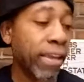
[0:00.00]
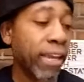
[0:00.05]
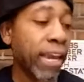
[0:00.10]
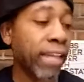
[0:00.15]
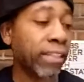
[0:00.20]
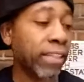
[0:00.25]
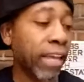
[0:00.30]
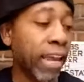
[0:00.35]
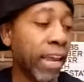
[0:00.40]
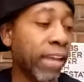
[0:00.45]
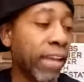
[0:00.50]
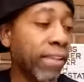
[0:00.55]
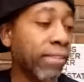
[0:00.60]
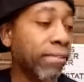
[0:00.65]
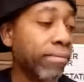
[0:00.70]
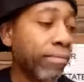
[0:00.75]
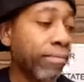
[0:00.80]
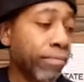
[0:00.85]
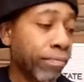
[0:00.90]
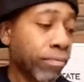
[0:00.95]
at the
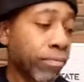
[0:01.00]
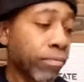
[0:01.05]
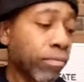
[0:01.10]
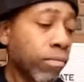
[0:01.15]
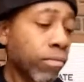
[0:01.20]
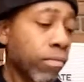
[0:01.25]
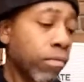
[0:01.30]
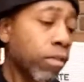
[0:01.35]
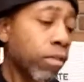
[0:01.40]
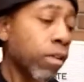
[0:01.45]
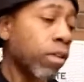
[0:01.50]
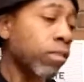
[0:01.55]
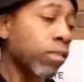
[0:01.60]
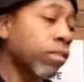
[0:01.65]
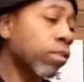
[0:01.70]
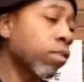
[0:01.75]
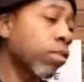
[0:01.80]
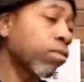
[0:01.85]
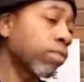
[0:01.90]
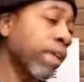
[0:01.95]
end.
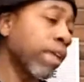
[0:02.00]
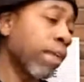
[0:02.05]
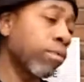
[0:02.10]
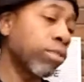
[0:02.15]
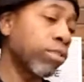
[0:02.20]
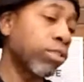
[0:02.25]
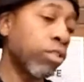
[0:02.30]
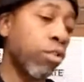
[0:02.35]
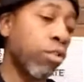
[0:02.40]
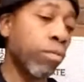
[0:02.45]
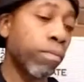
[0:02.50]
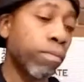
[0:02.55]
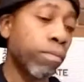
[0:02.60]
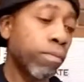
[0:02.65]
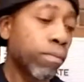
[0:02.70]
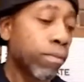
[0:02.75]
So that was dope.